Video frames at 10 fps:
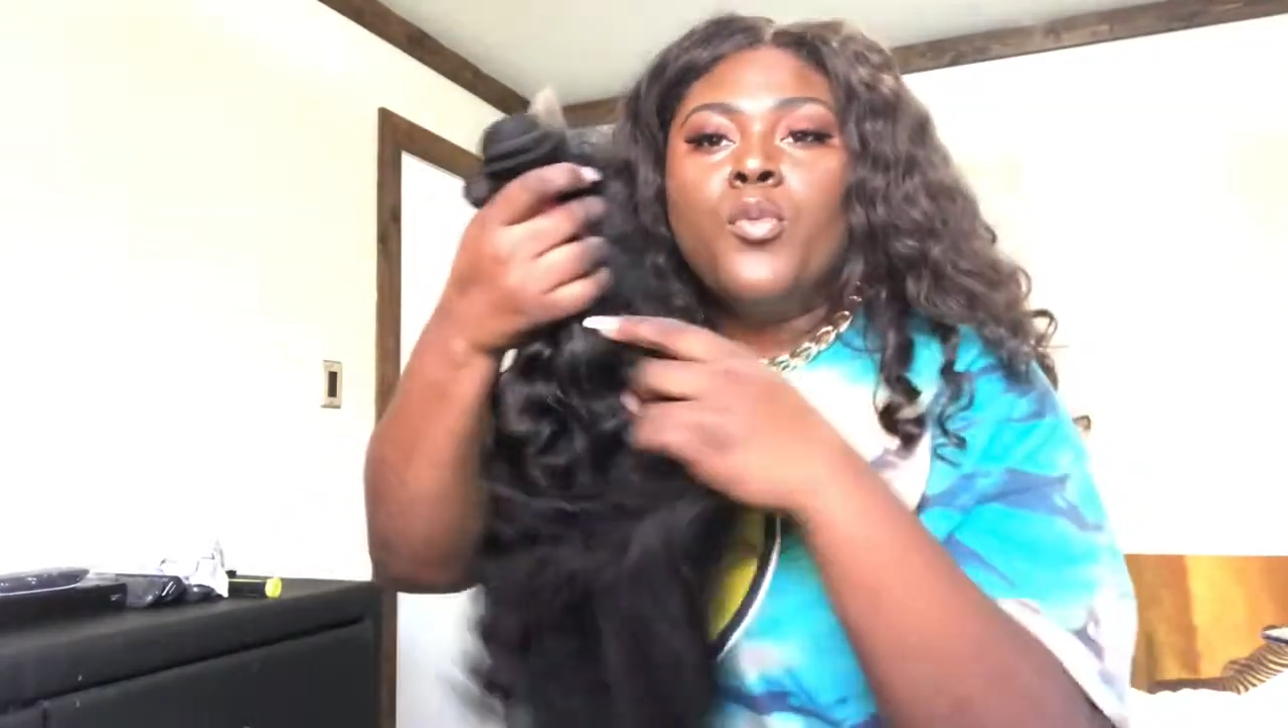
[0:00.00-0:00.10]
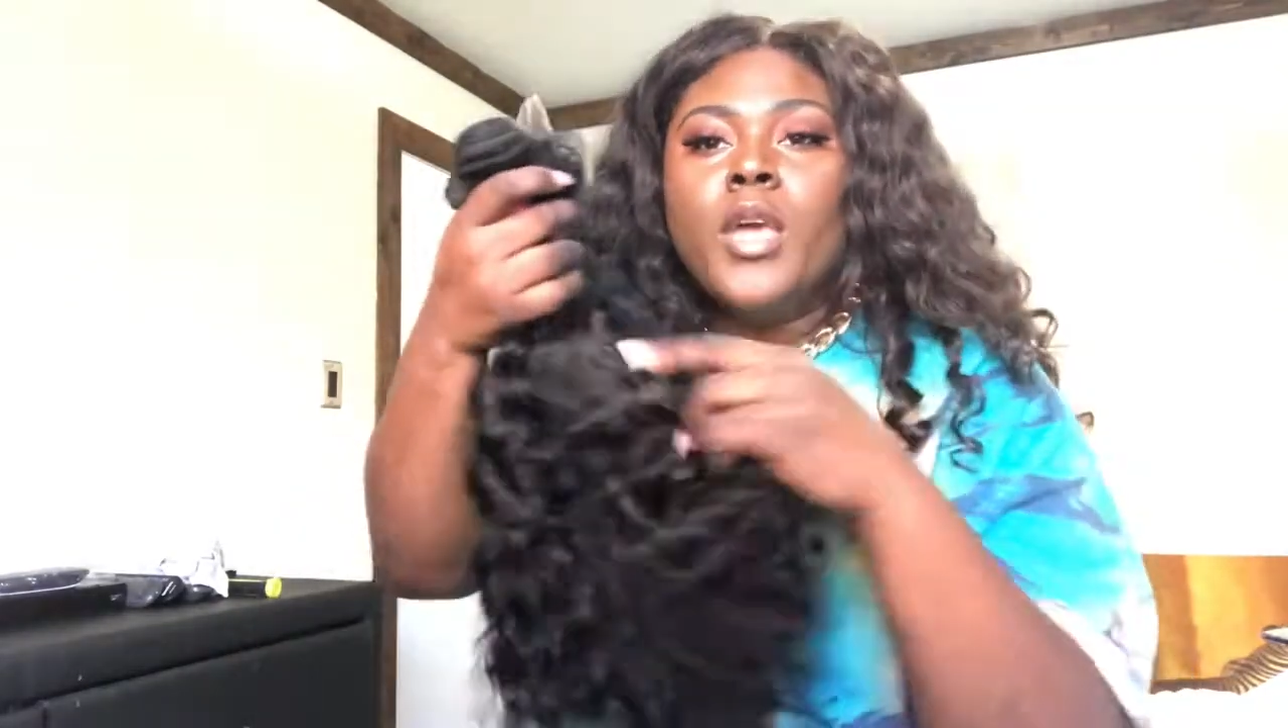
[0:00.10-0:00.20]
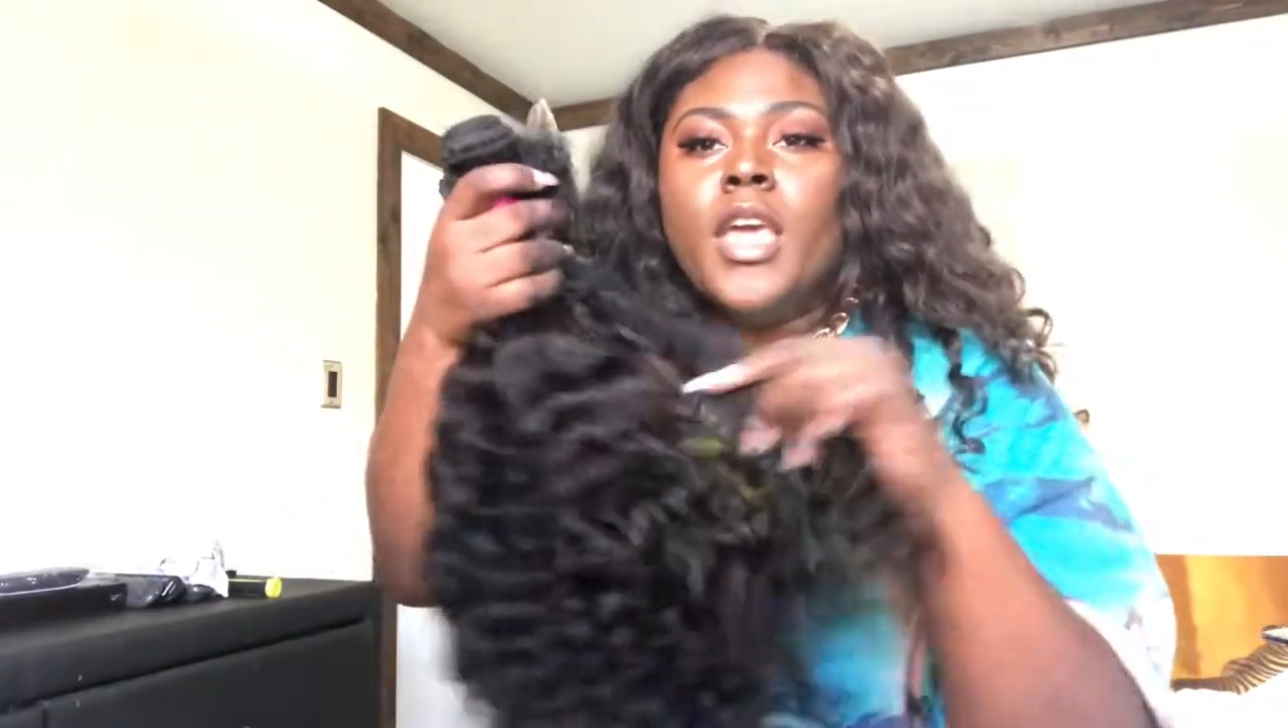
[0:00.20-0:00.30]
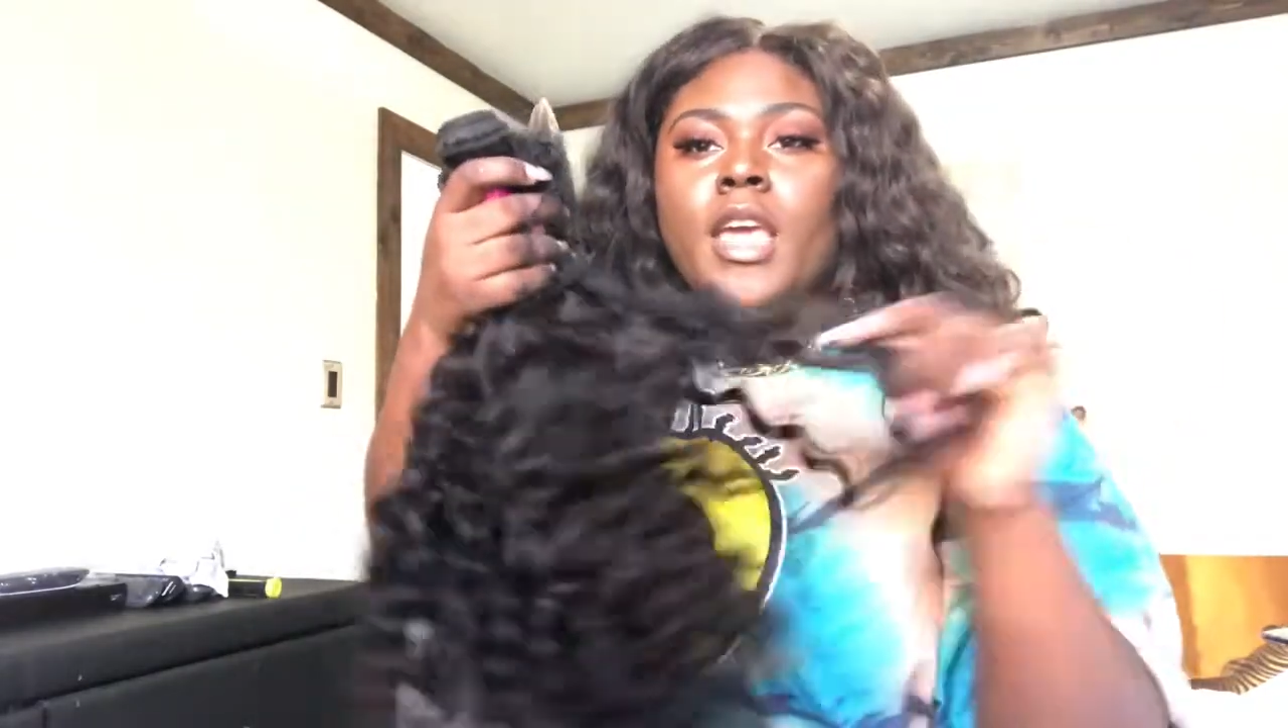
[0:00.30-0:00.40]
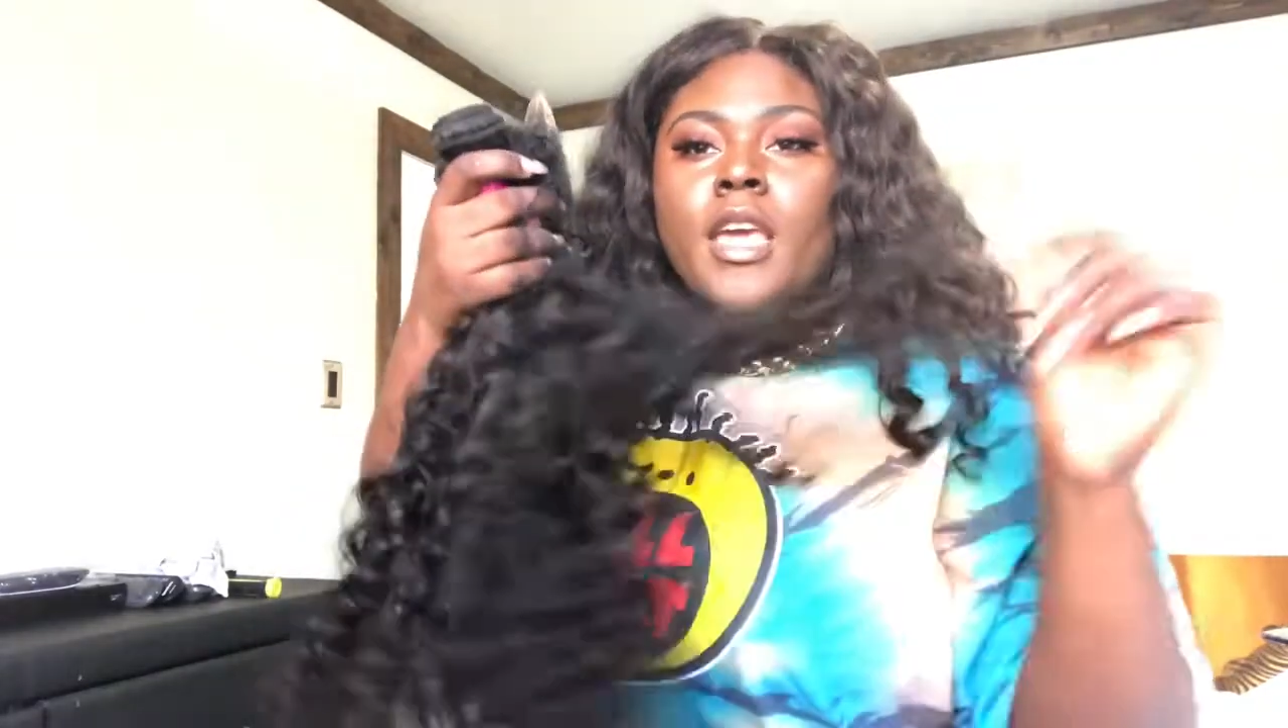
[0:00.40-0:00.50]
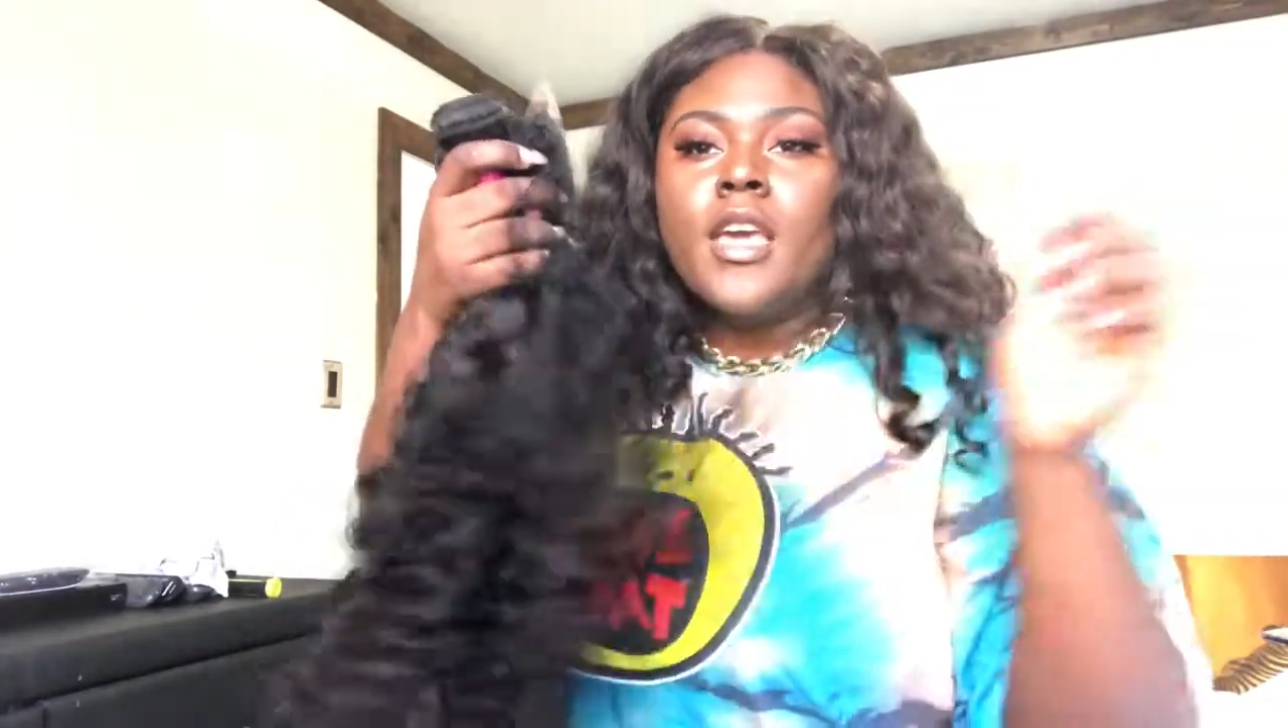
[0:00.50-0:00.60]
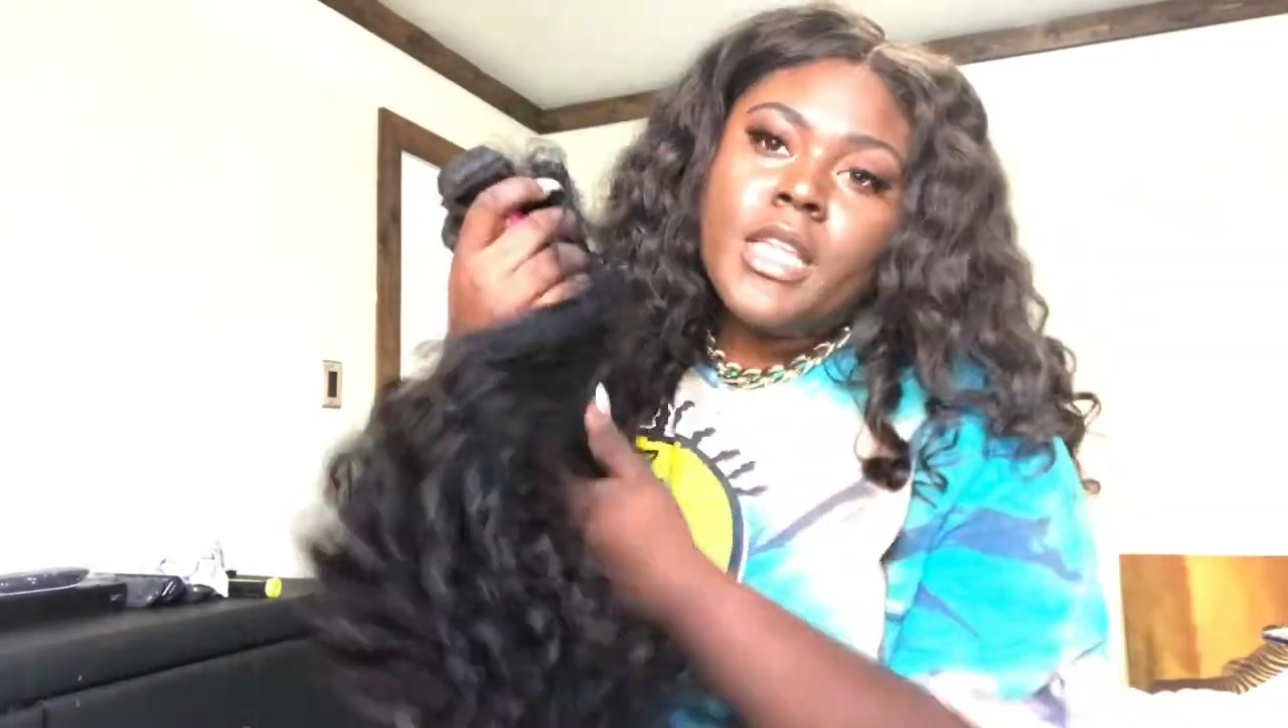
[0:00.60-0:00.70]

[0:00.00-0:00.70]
wig,